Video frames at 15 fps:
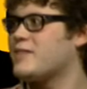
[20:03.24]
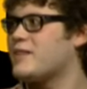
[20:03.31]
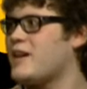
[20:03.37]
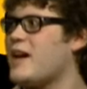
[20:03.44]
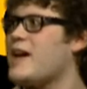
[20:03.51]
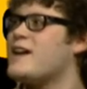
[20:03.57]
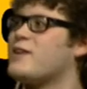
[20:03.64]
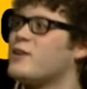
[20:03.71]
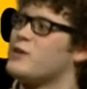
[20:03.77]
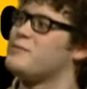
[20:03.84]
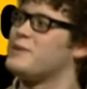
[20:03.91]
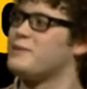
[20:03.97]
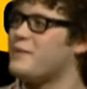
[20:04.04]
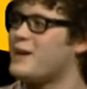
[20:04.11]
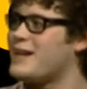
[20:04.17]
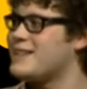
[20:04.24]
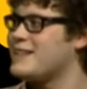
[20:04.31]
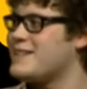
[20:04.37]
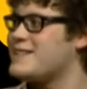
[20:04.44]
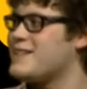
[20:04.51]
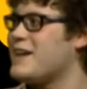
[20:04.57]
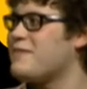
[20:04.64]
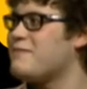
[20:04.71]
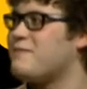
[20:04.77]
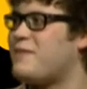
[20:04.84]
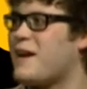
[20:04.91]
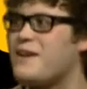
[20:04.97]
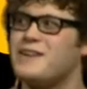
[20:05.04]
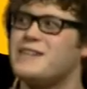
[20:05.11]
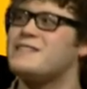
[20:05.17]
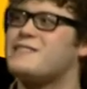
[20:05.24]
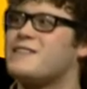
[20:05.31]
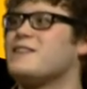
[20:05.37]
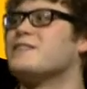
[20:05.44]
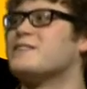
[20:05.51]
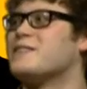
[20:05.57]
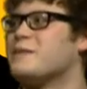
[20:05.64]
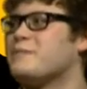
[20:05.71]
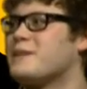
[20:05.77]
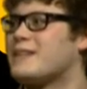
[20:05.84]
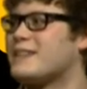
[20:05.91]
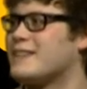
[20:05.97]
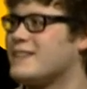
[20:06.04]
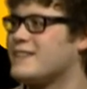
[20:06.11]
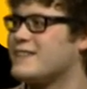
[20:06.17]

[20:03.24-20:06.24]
gay urban man. He's not very stereotypically...